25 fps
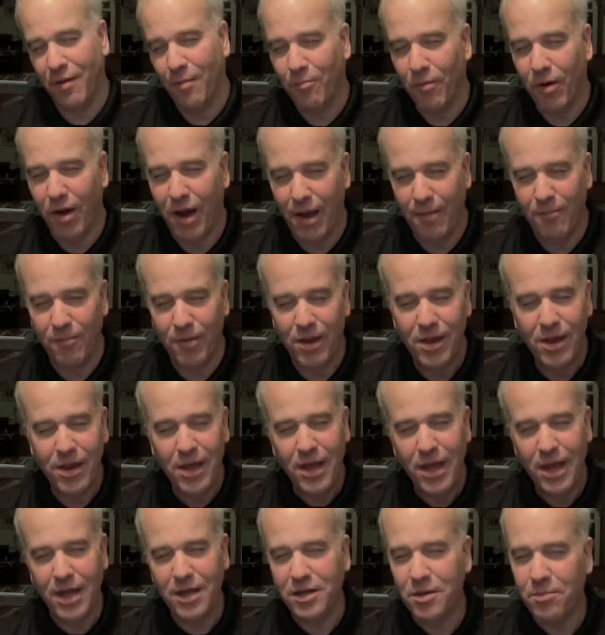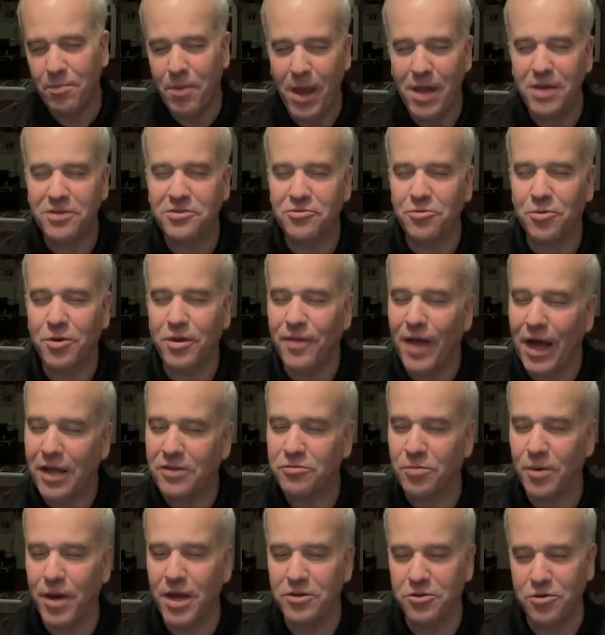I'm into pastry, and
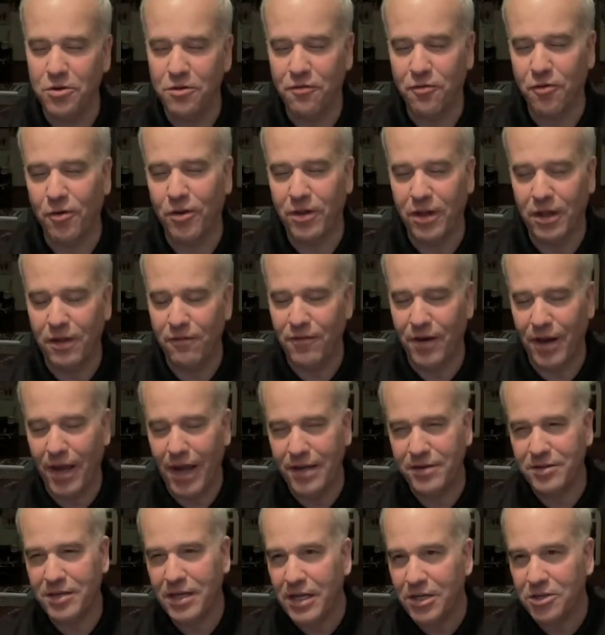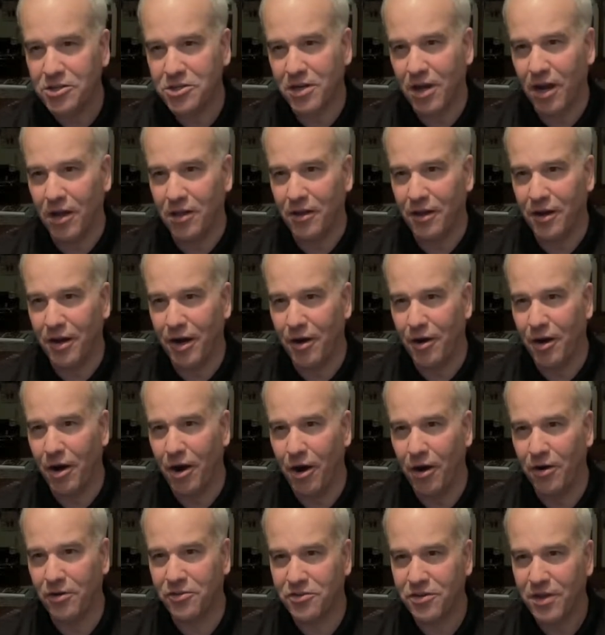that's what I do for a living. I teach culinary
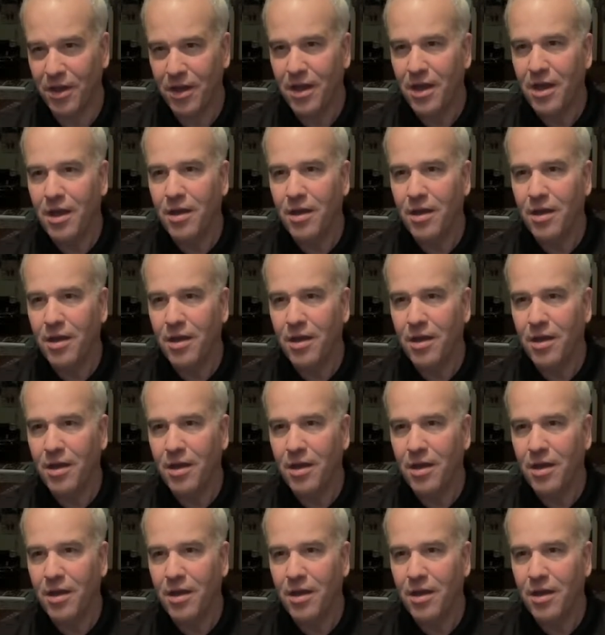arts.